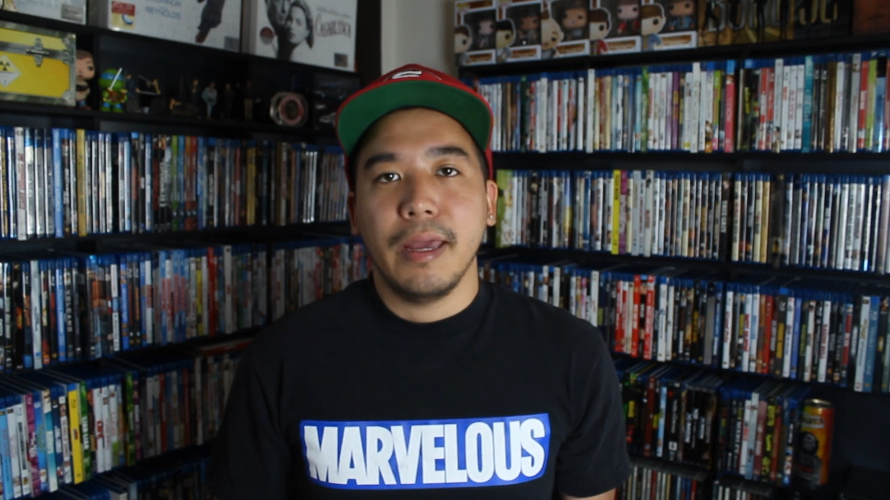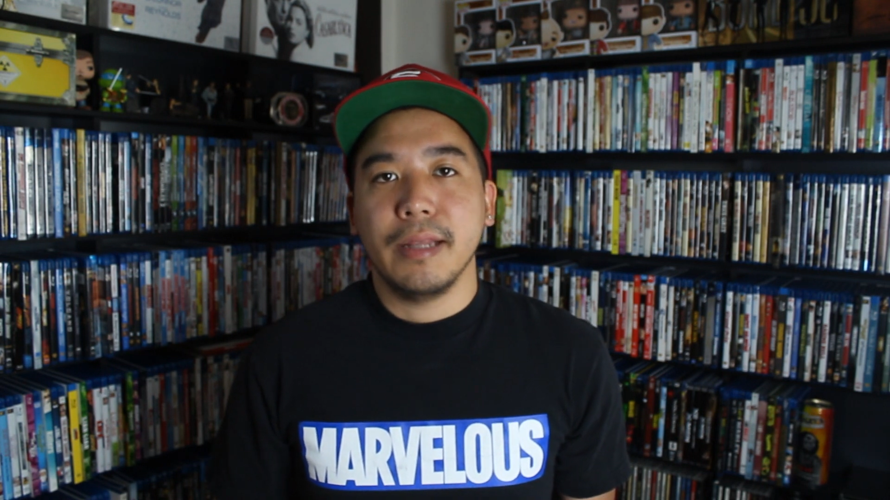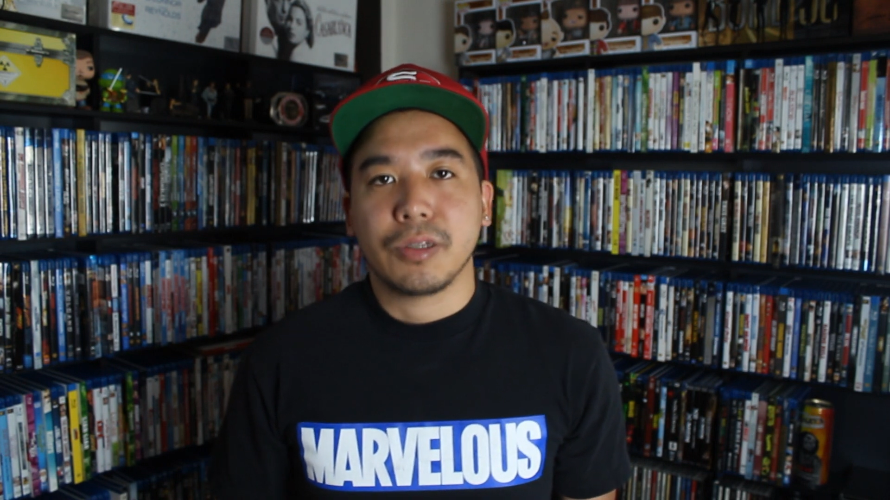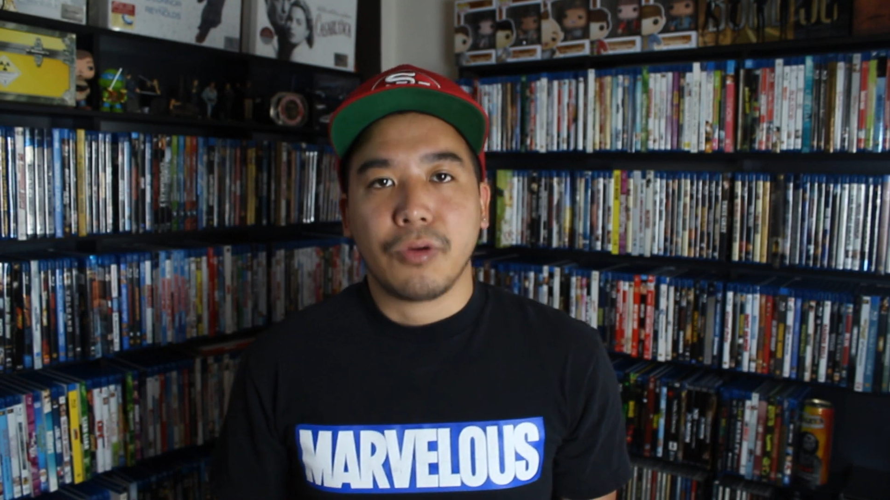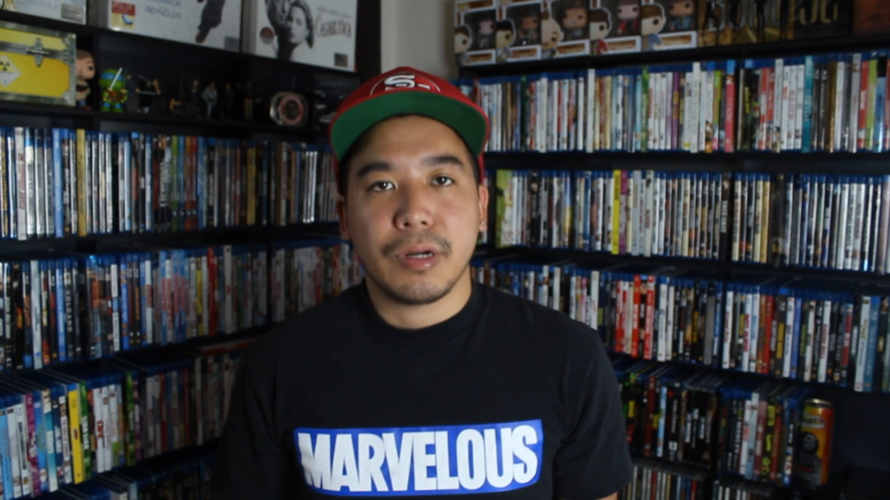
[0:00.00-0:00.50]

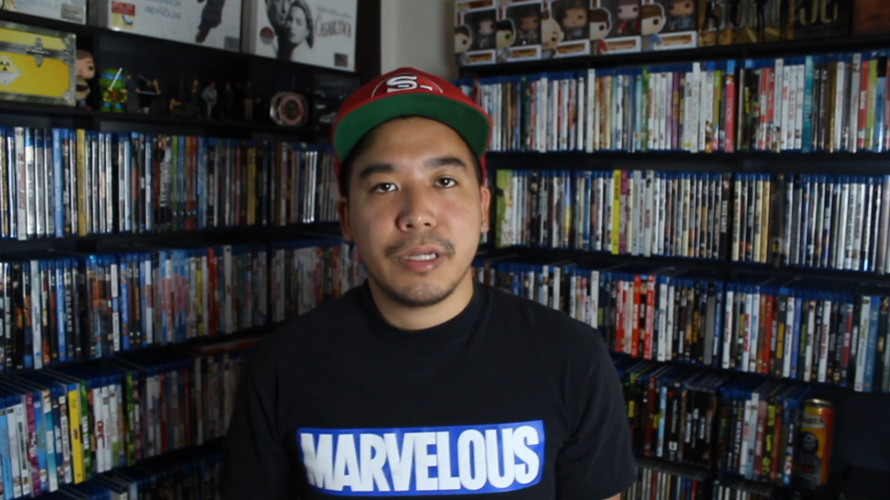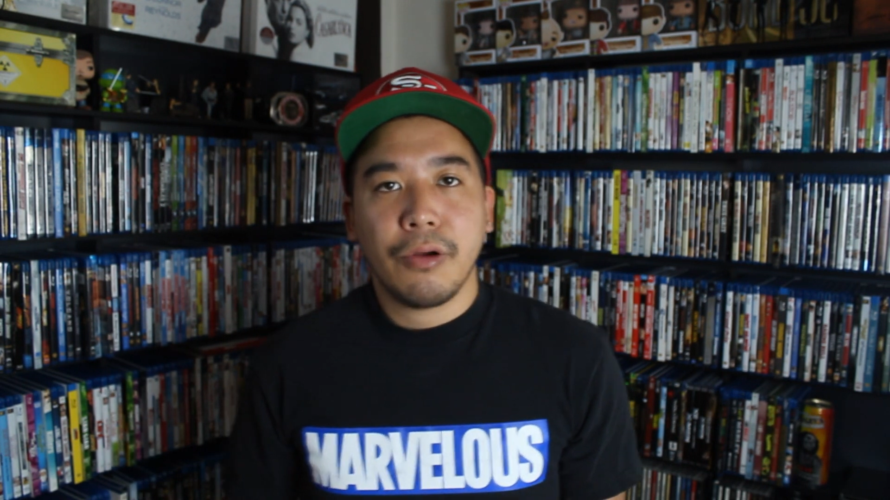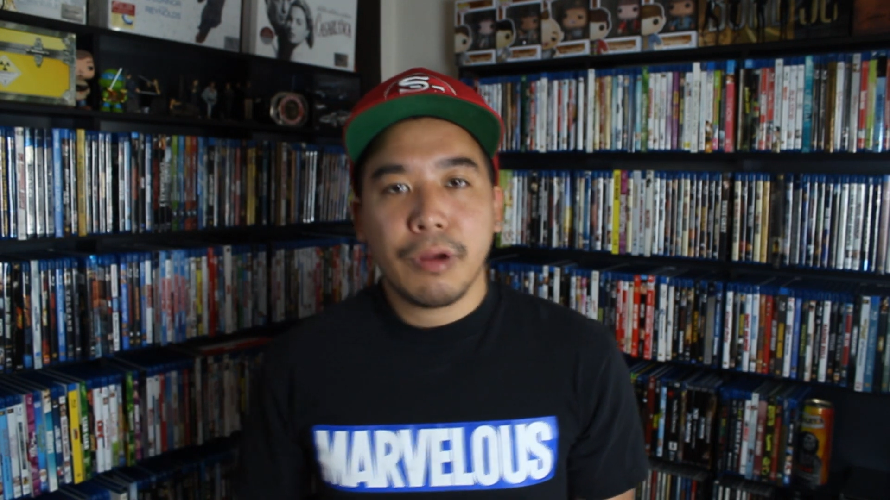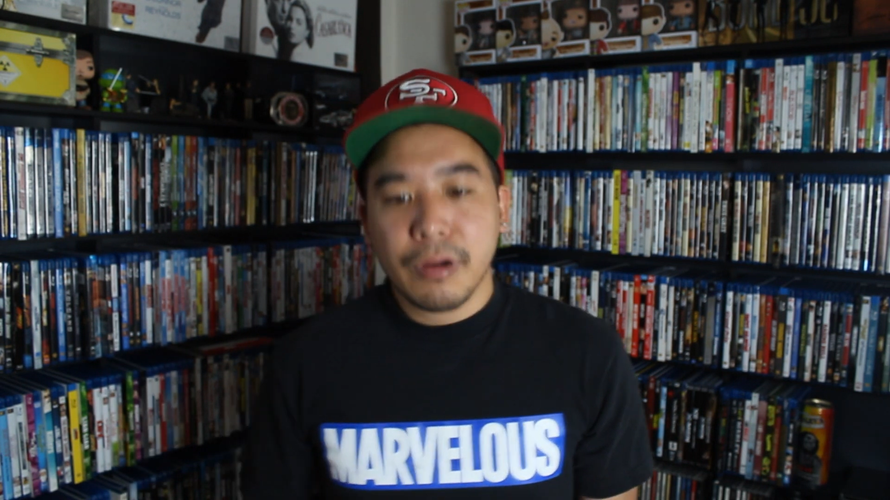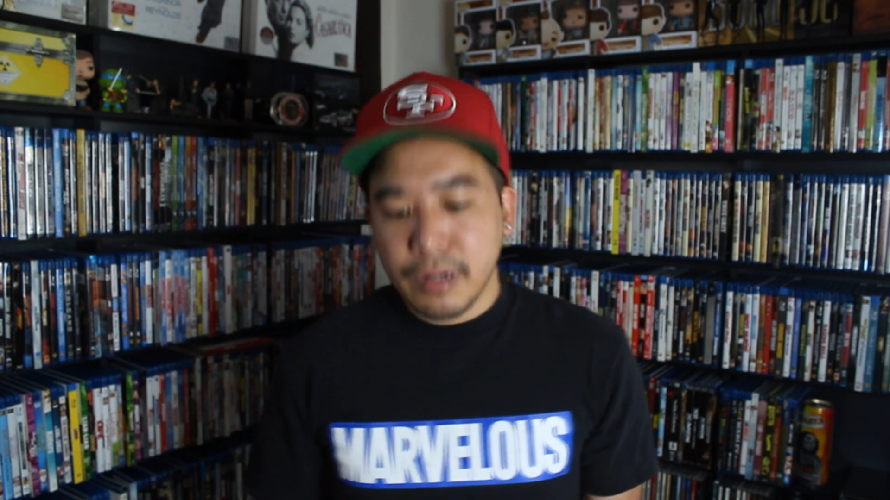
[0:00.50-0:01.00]
and it's a
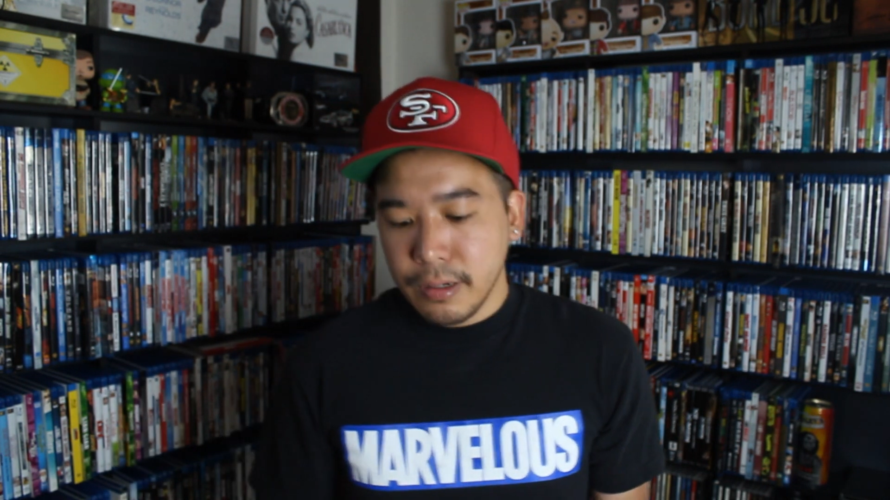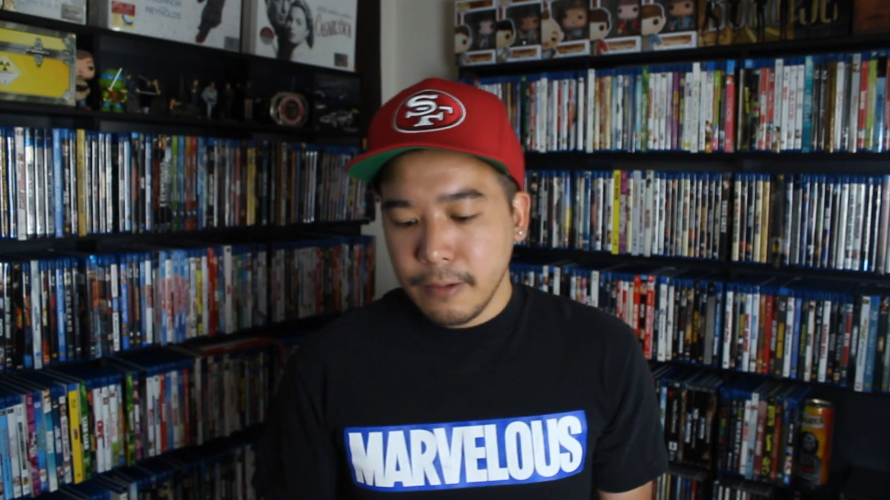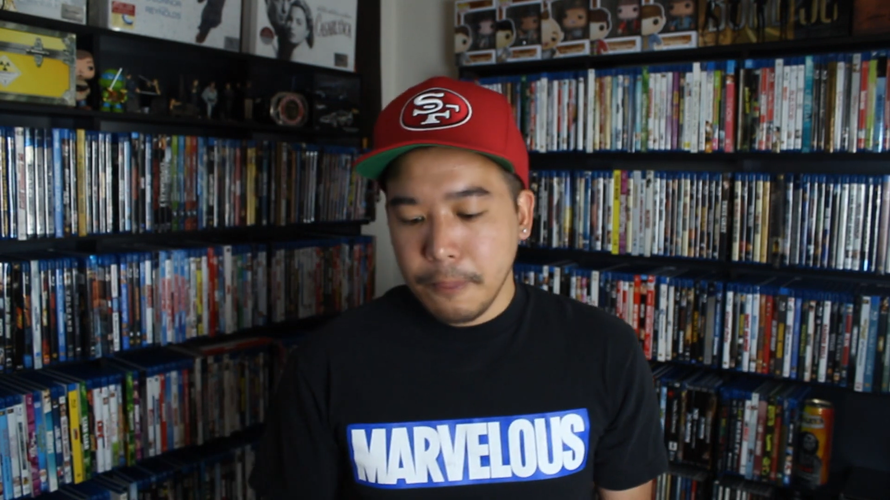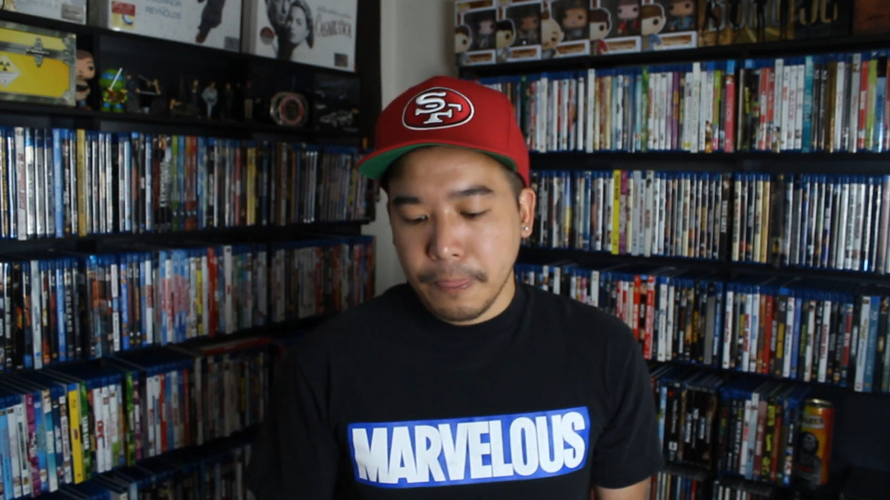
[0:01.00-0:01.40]
Criterion,